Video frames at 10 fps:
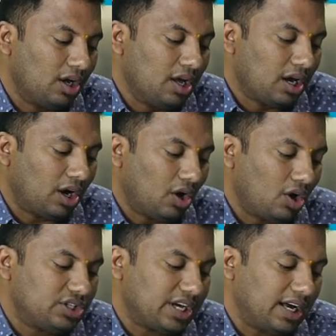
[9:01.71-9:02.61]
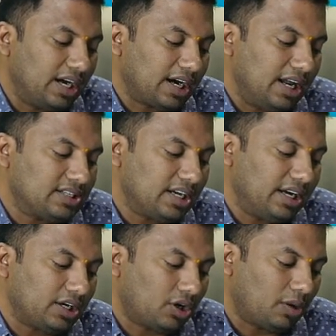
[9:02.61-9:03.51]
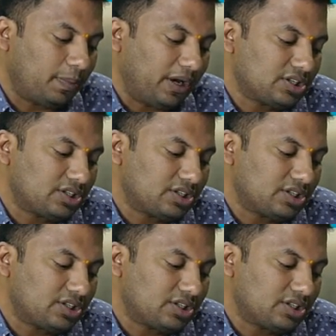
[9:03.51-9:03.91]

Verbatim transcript: logical reasoning topics